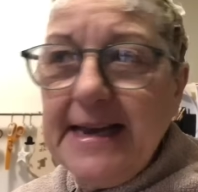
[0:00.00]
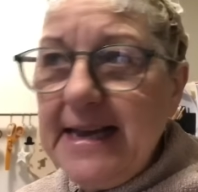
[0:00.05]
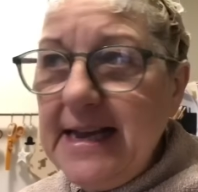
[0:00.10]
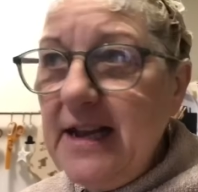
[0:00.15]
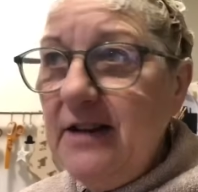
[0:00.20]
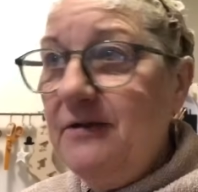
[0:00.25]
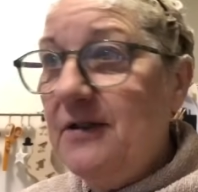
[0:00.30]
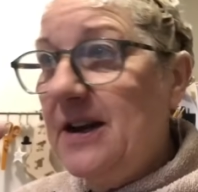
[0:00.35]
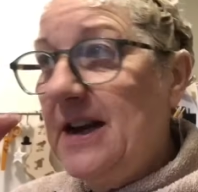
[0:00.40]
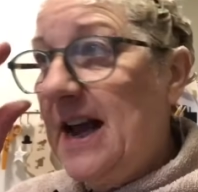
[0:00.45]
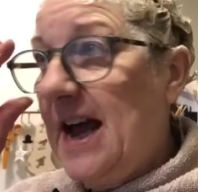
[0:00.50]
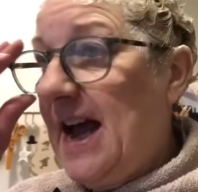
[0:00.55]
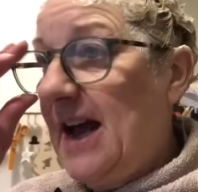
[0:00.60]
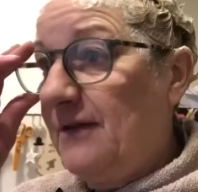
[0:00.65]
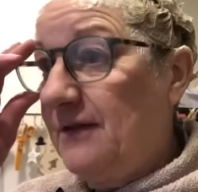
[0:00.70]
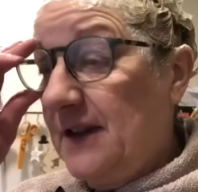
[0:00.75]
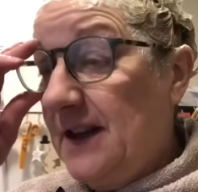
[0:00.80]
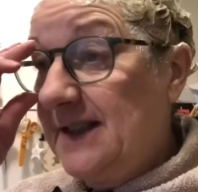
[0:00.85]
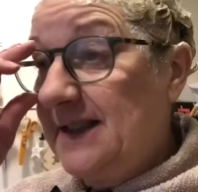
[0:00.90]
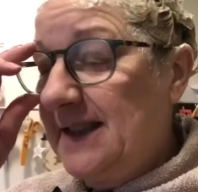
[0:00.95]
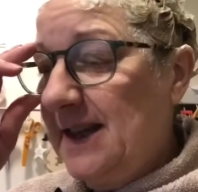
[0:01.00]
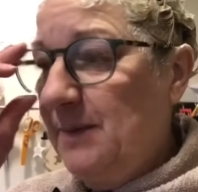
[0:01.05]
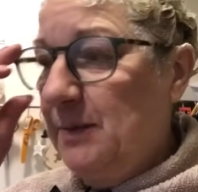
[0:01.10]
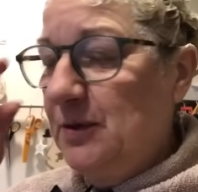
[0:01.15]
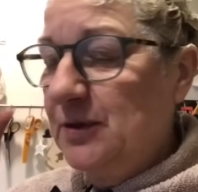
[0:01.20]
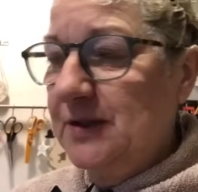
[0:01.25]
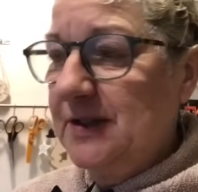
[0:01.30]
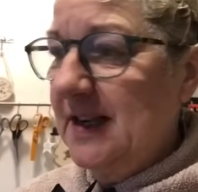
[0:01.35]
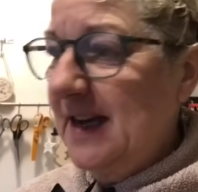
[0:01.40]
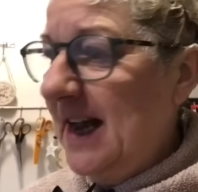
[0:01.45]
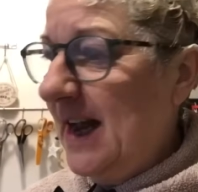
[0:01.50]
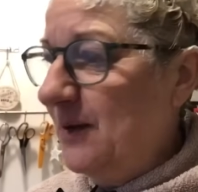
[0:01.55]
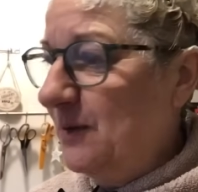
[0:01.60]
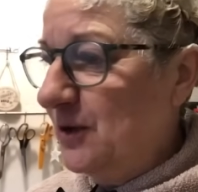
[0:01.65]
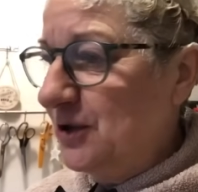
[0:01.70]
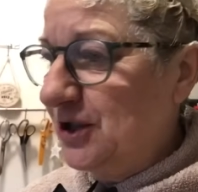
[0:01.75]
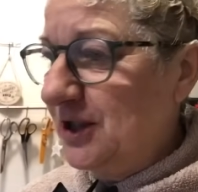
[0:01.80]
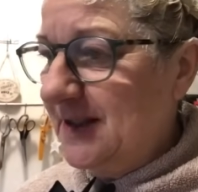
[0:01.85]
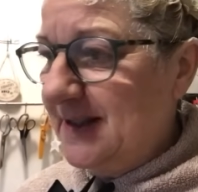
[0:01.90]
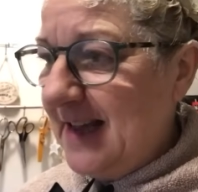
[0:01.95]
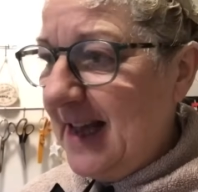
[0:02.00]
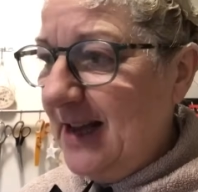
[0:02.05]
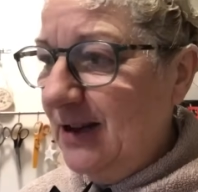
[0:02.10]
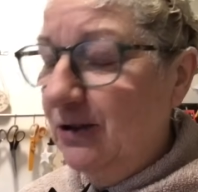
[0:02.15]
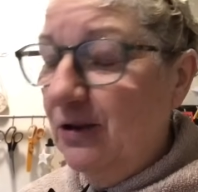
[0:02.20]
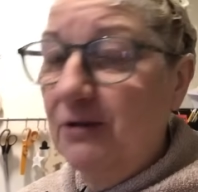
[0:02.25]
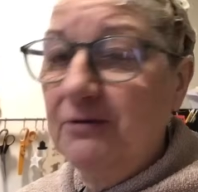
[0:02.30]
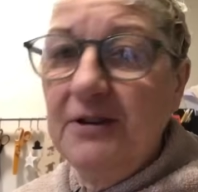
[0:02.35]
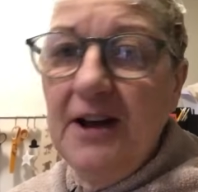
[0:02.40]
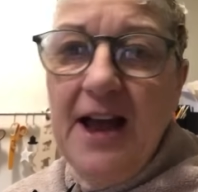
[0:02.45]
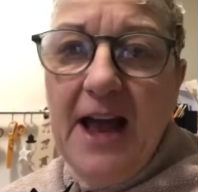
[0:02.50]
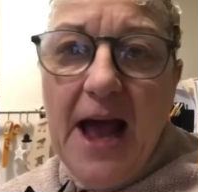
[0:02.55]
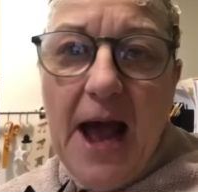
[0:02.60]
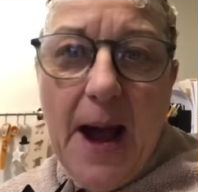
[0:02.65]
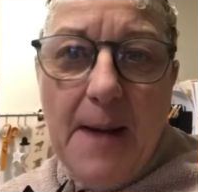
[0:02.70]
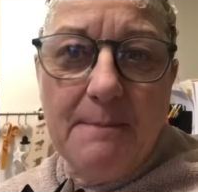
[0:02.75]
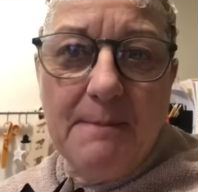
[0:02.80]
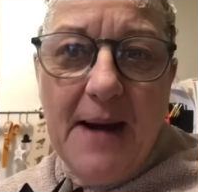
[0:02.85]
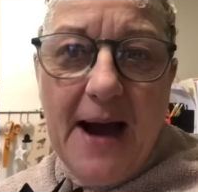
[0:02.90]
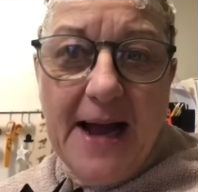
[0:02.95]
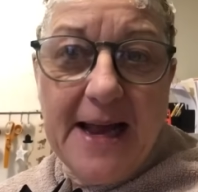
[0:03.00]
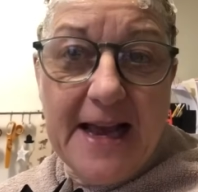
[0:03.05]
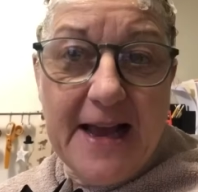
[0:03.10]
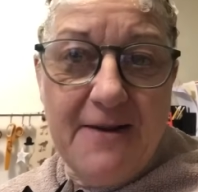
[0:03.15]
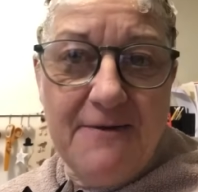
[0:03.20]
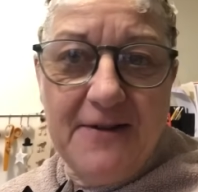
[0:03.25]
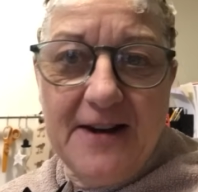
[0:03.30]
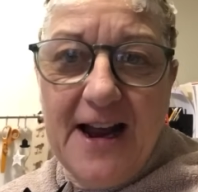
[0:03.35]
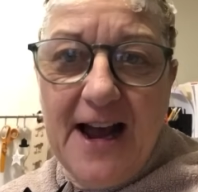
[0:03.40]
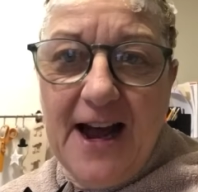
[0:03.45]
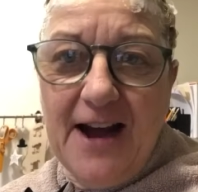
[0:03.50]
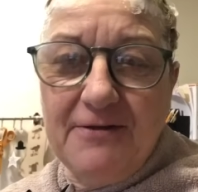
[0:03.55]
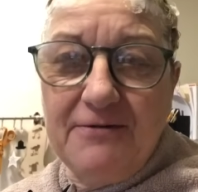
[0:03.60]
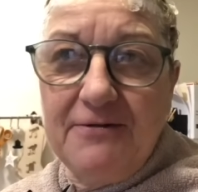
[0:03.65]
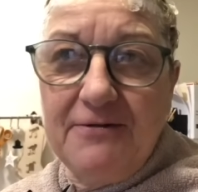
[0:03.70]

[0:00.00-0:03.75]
even have a tipple tonight. What do you say, love? I might even have.